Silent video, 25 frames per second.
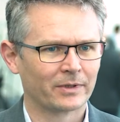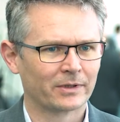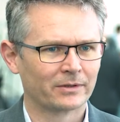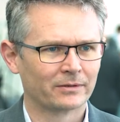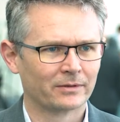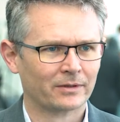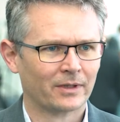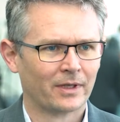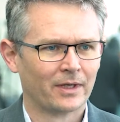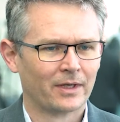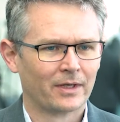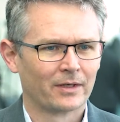
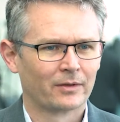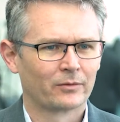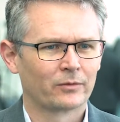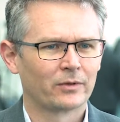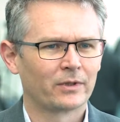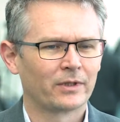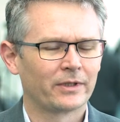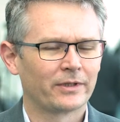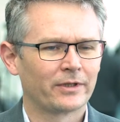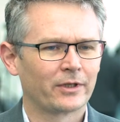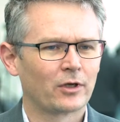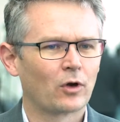And
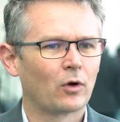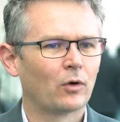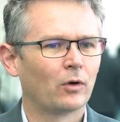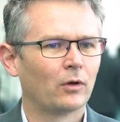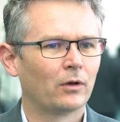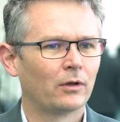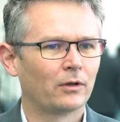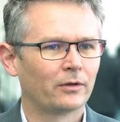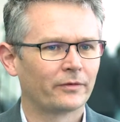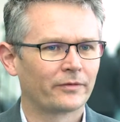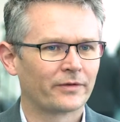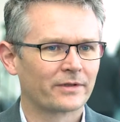really the
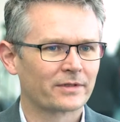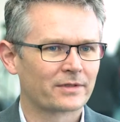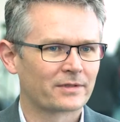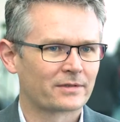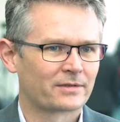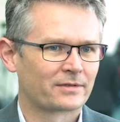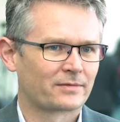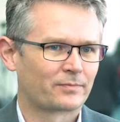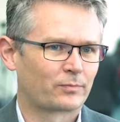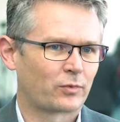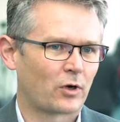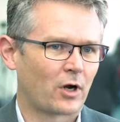goal of
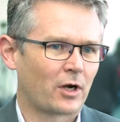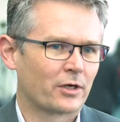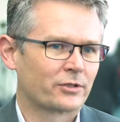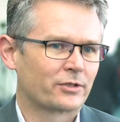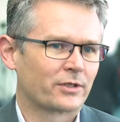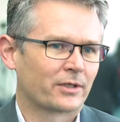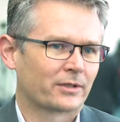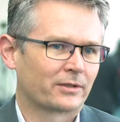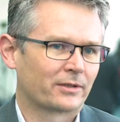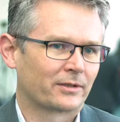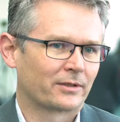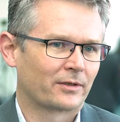this
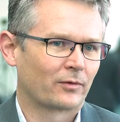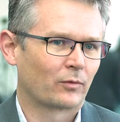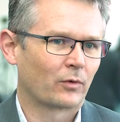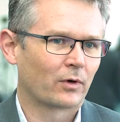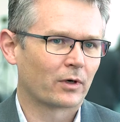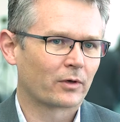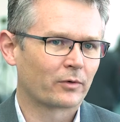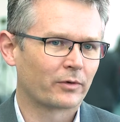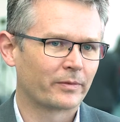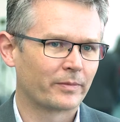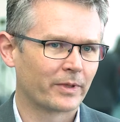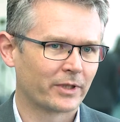project and the
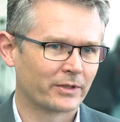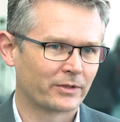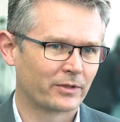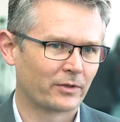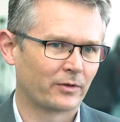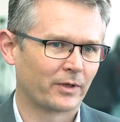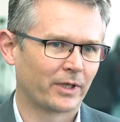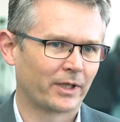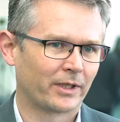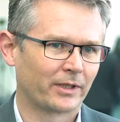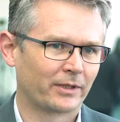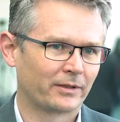work we've been
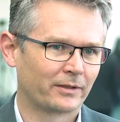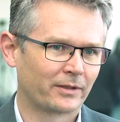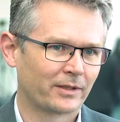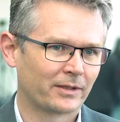doing